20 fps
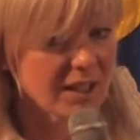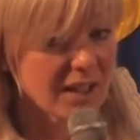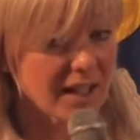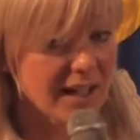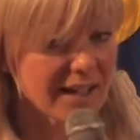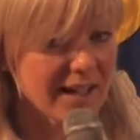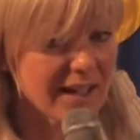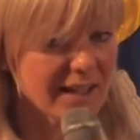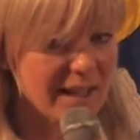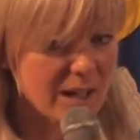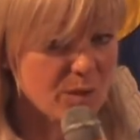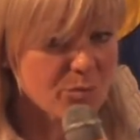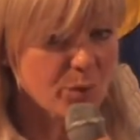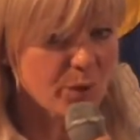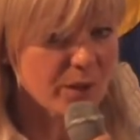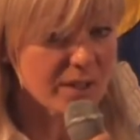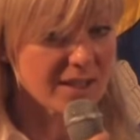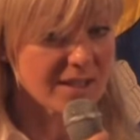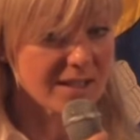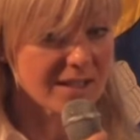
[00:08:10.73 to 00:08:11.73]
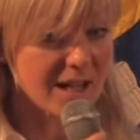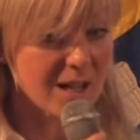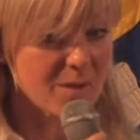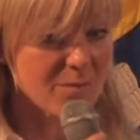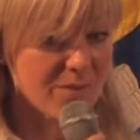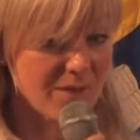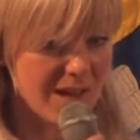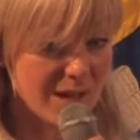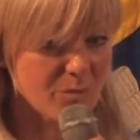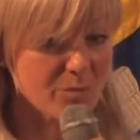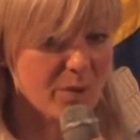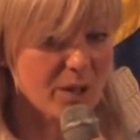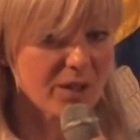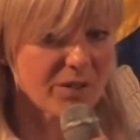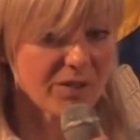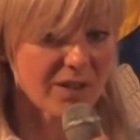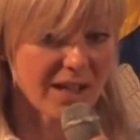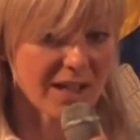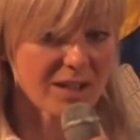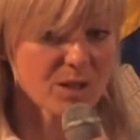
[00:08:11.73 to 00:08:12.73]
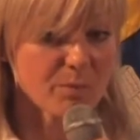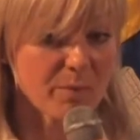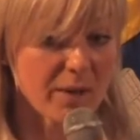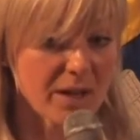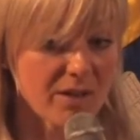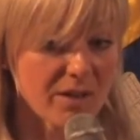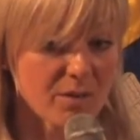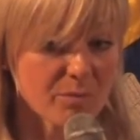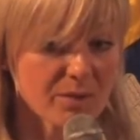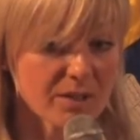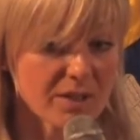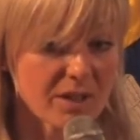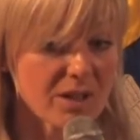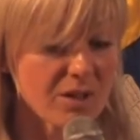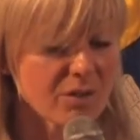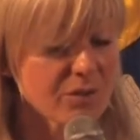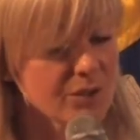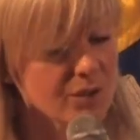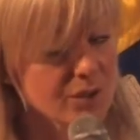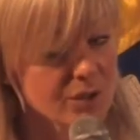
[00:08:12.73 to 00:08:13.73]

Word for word: And at that point in time, that part they had to pay themselves.